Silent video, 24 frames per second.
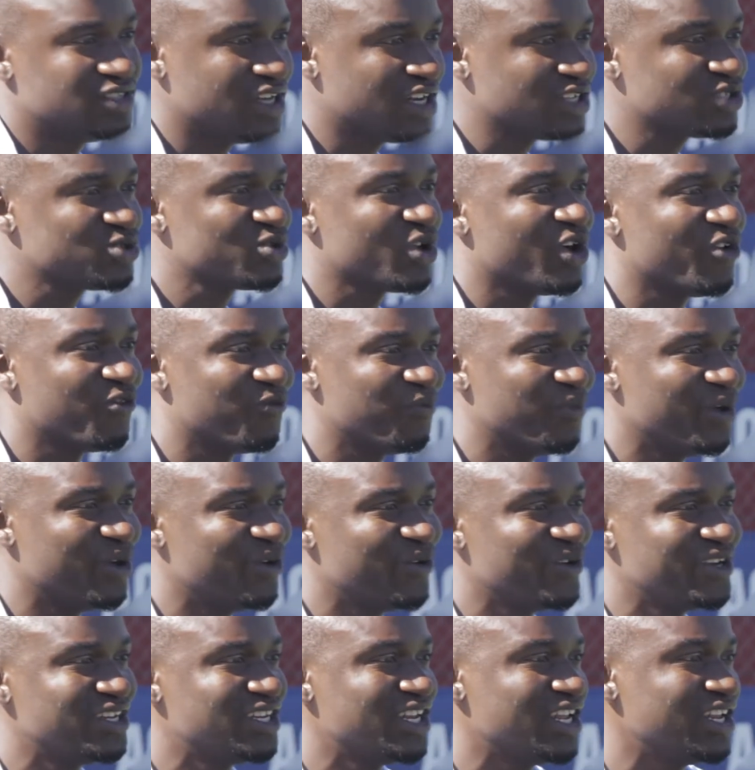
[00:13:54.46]
just to have
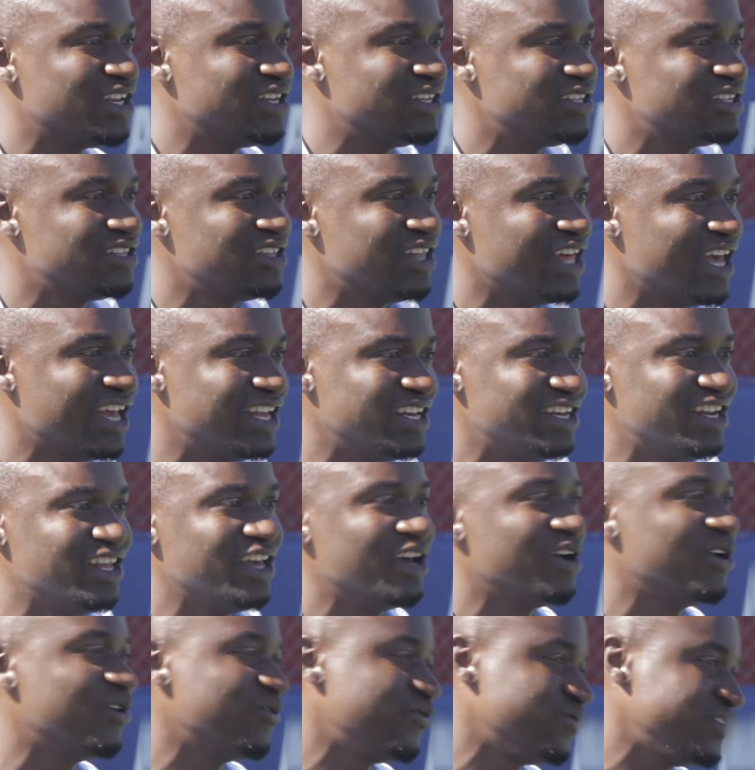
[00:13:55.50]
merited the
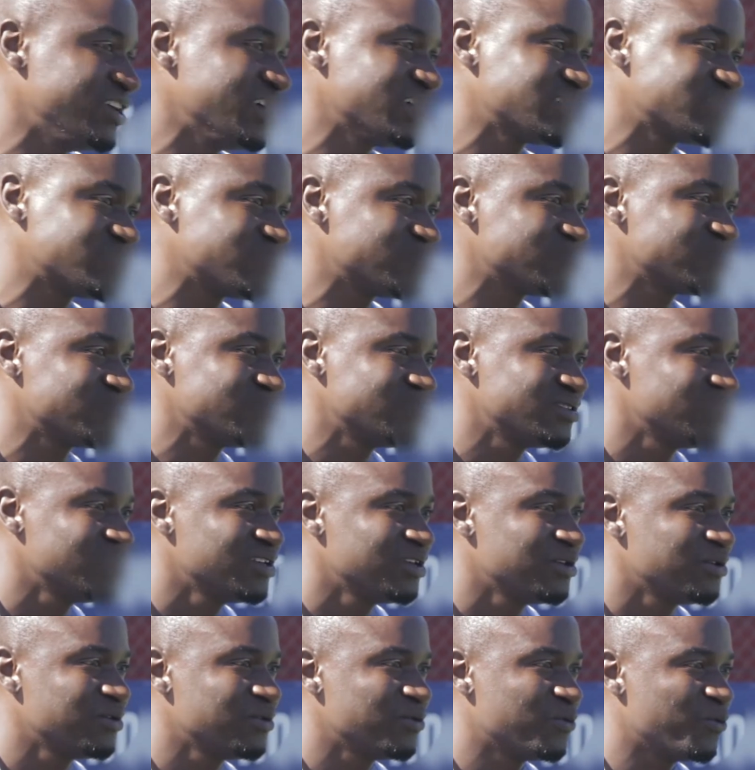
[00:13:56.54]
idea of just
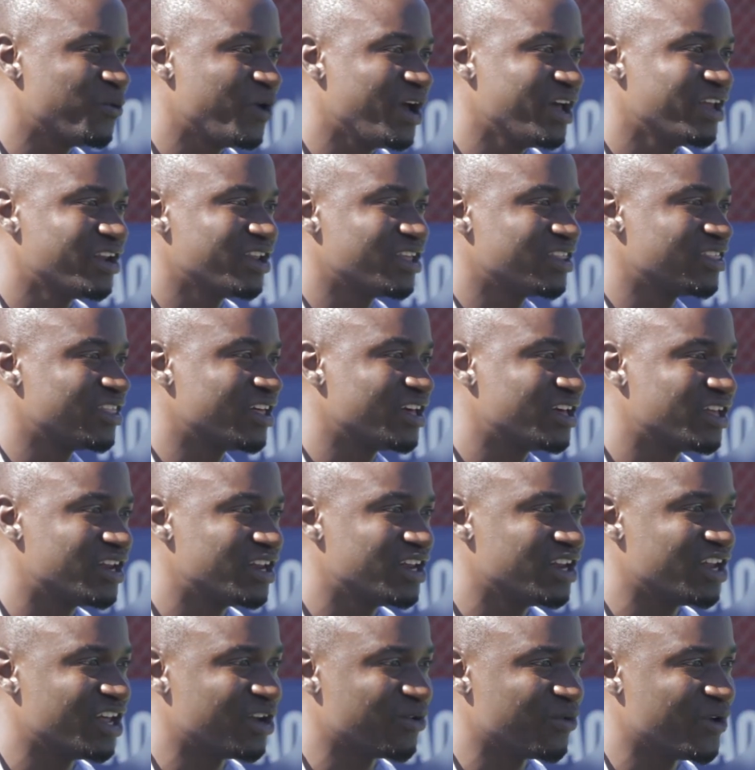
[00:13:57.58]
wearing the
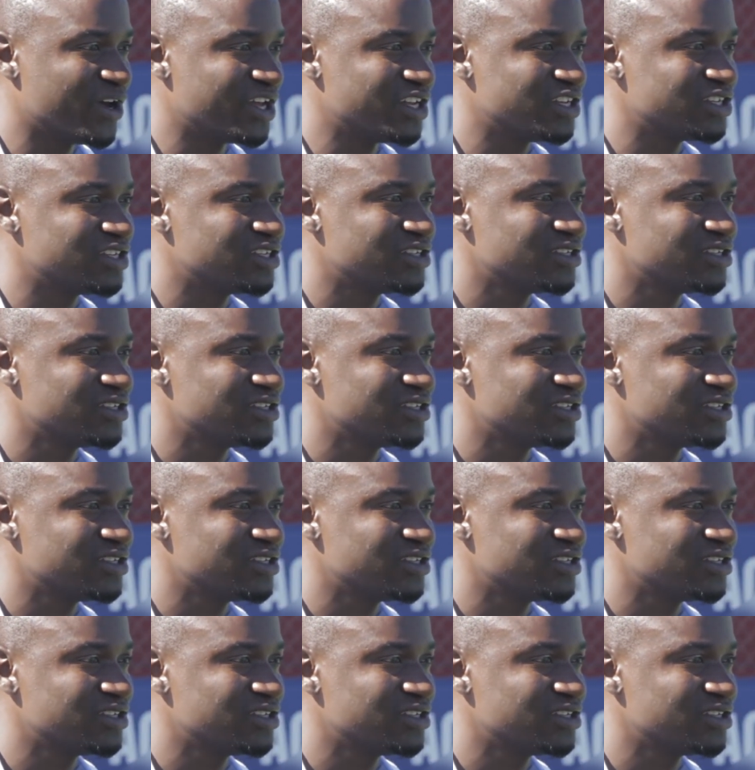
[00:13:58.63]
green and white.